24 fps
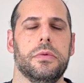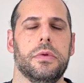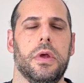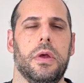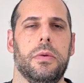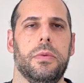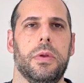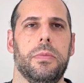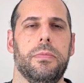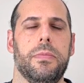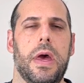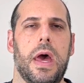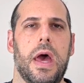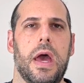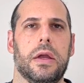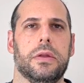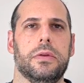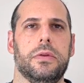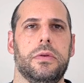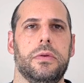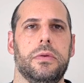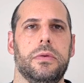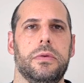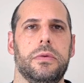Coming back
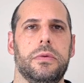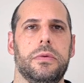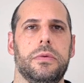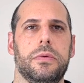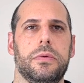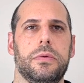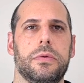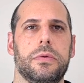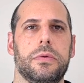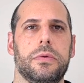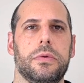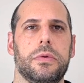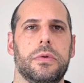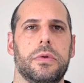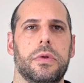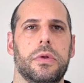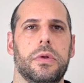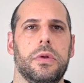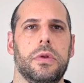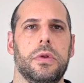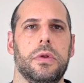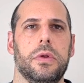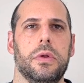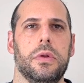to
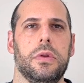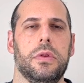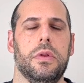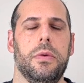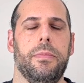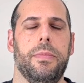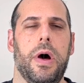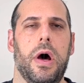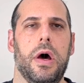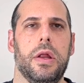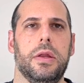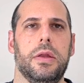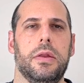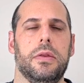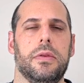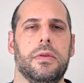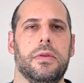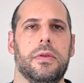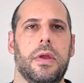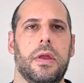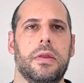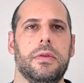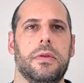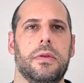the body and
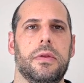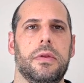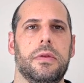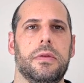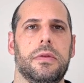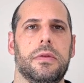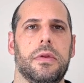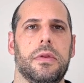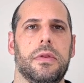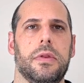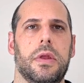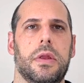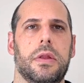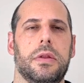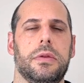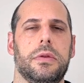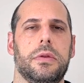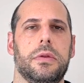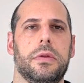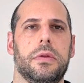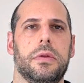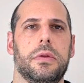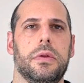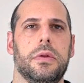senses, and
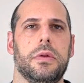then